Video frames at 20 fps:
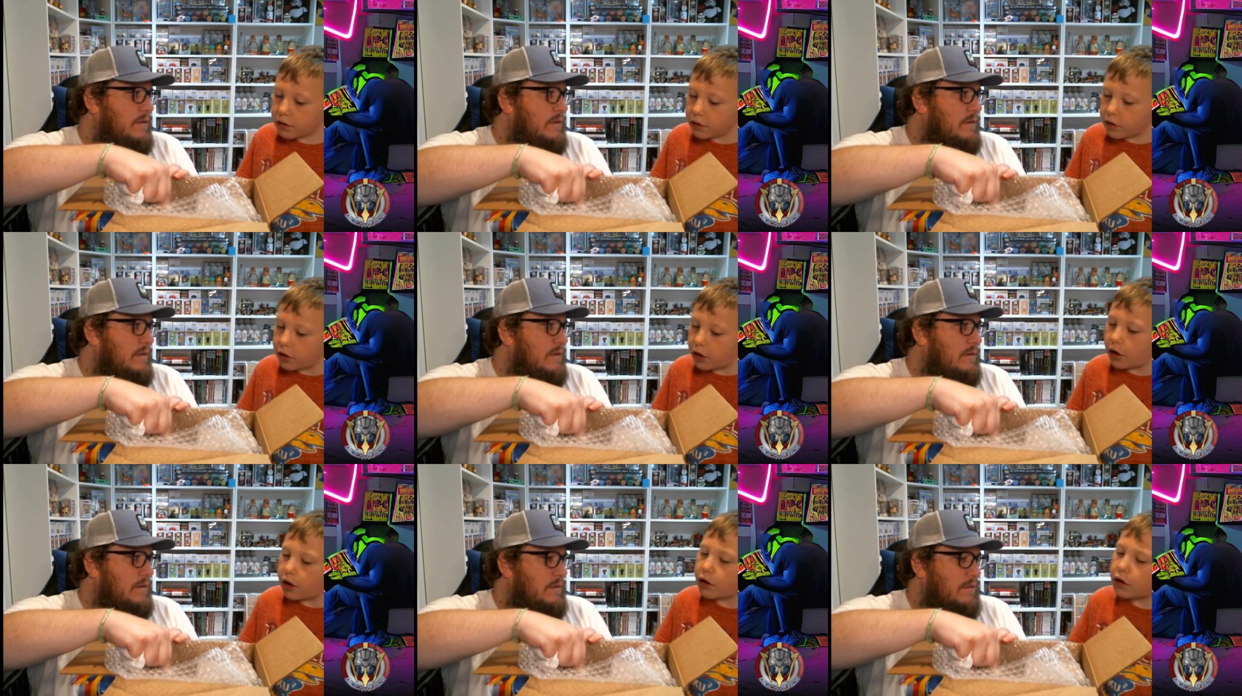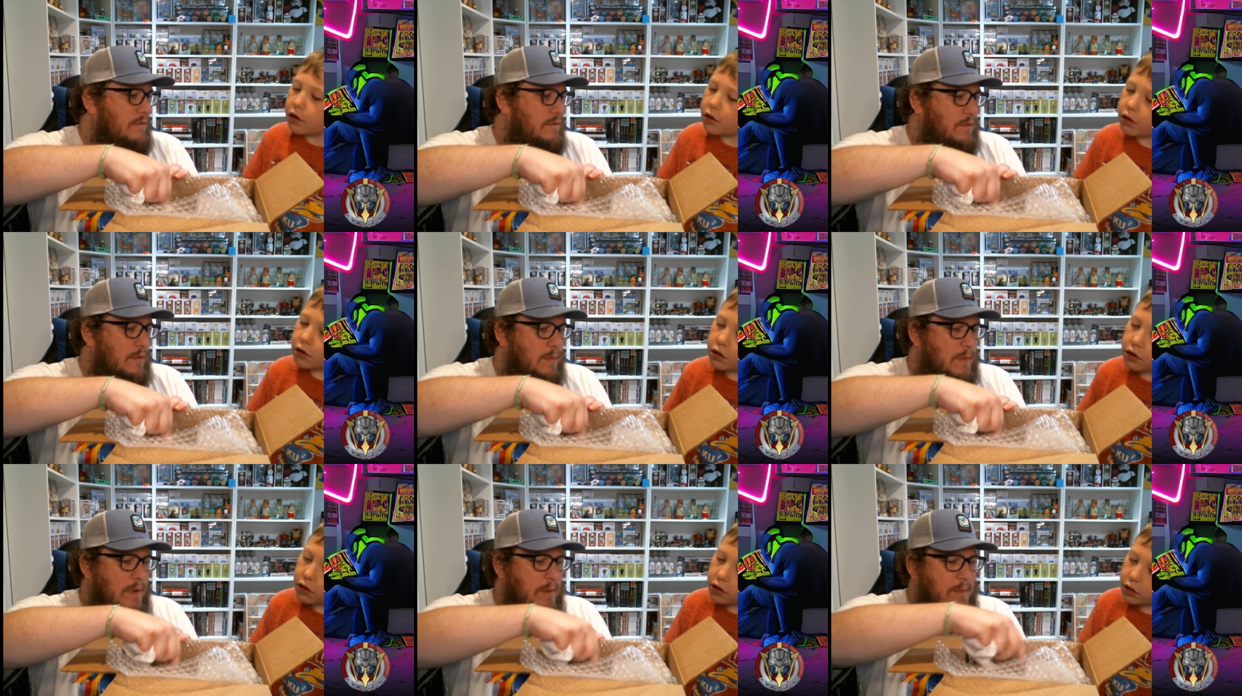Speaker 1: okay.
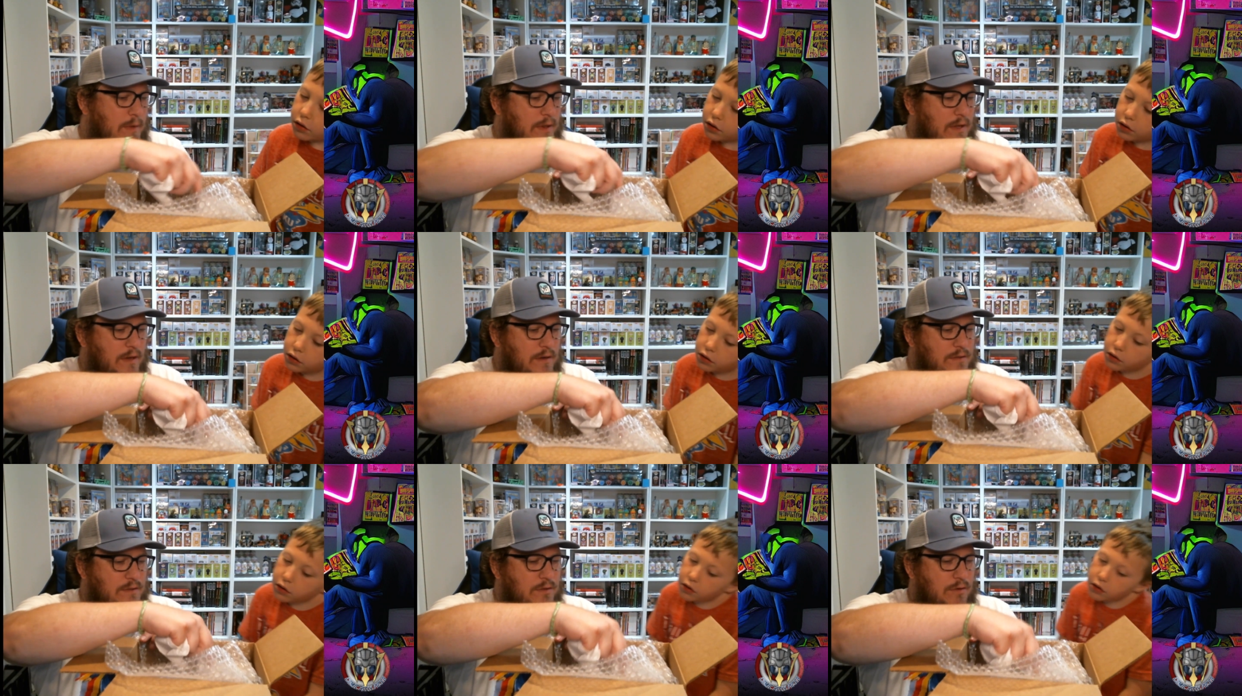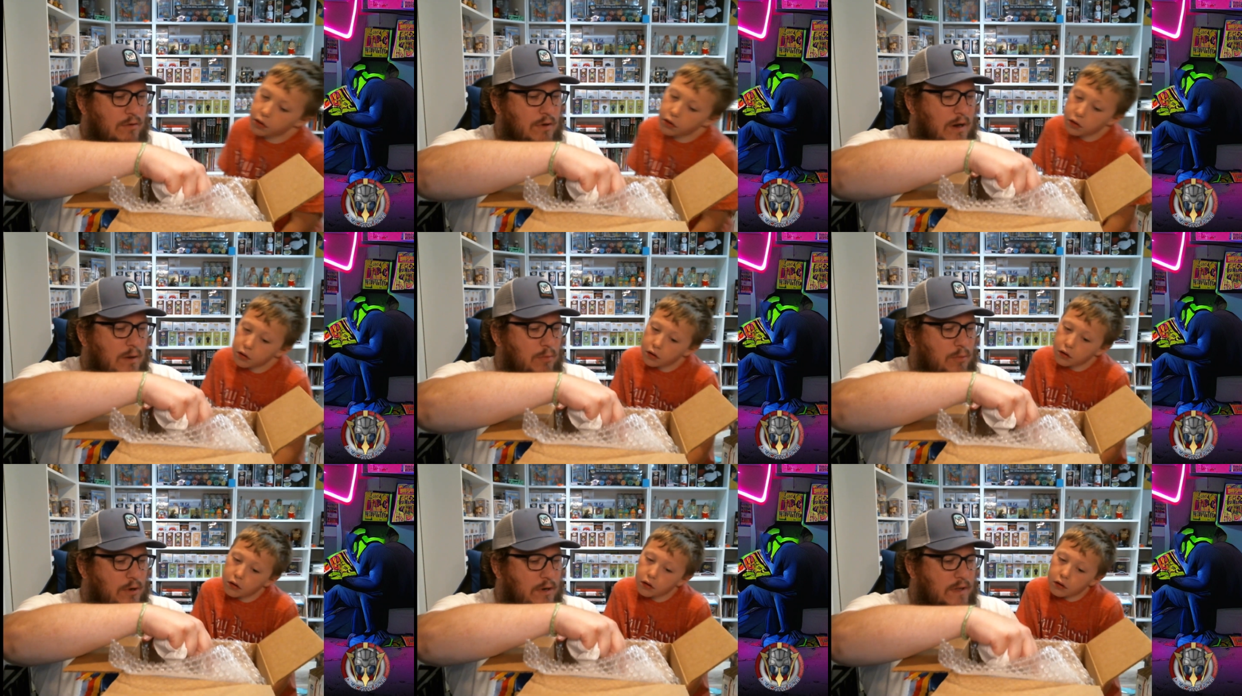from them in there. So
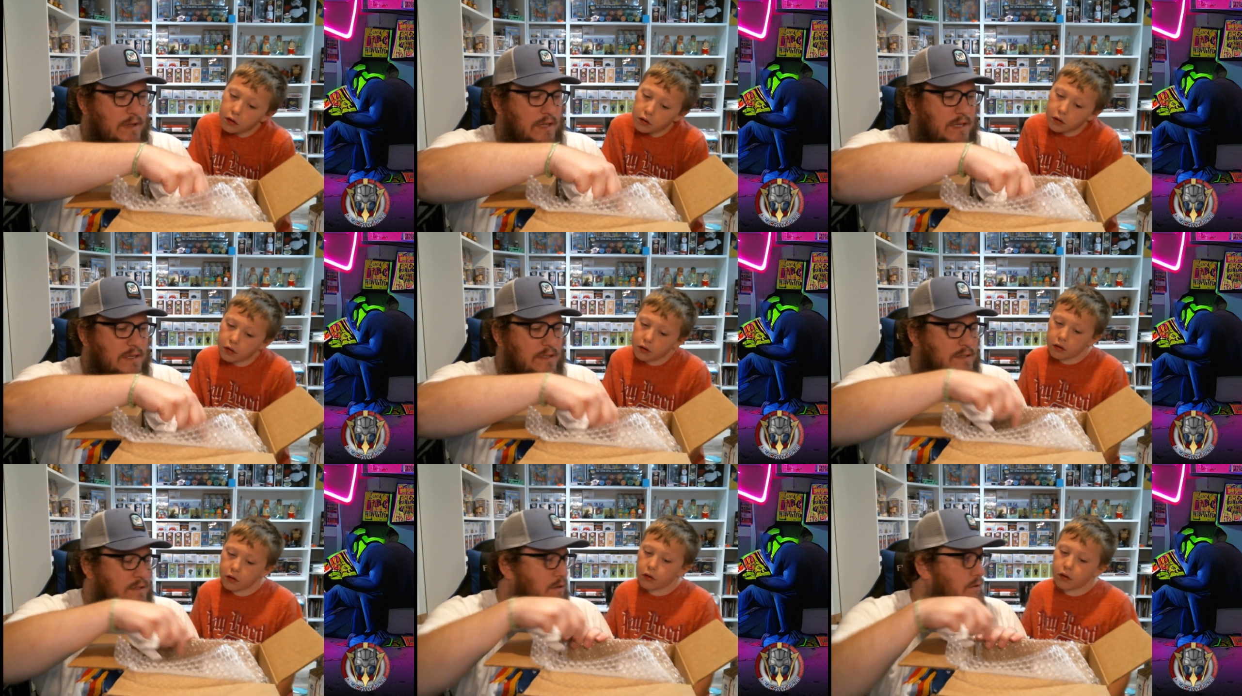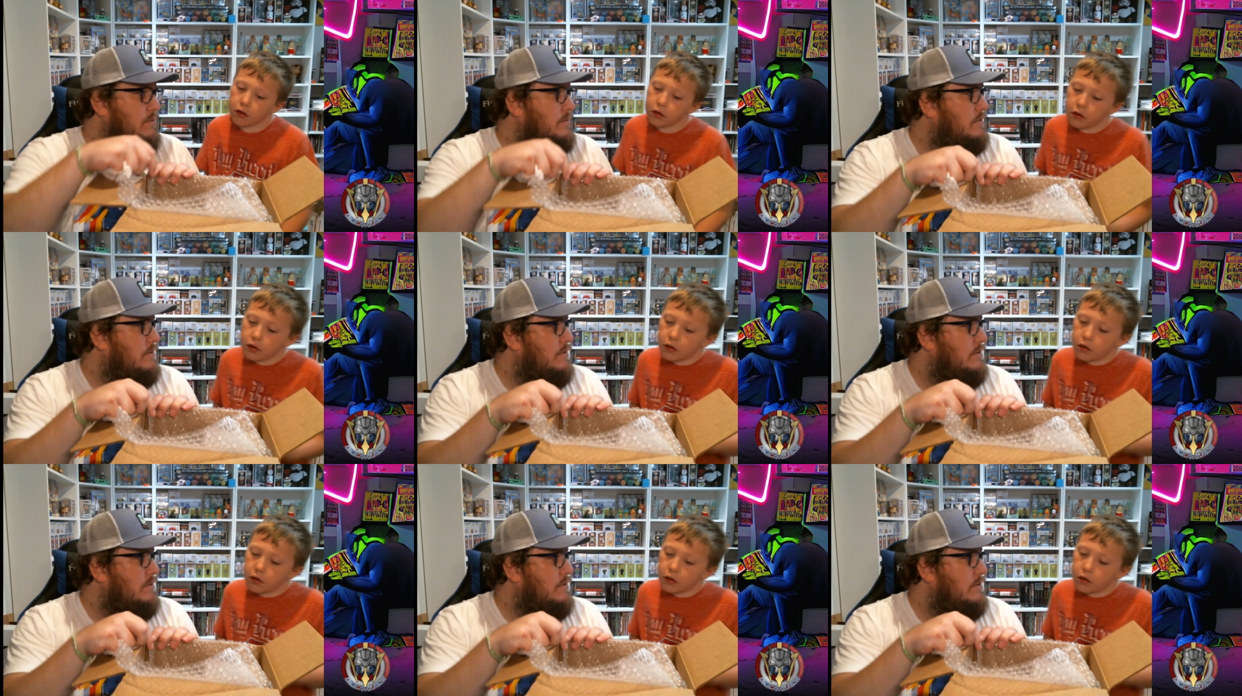grab one of these two.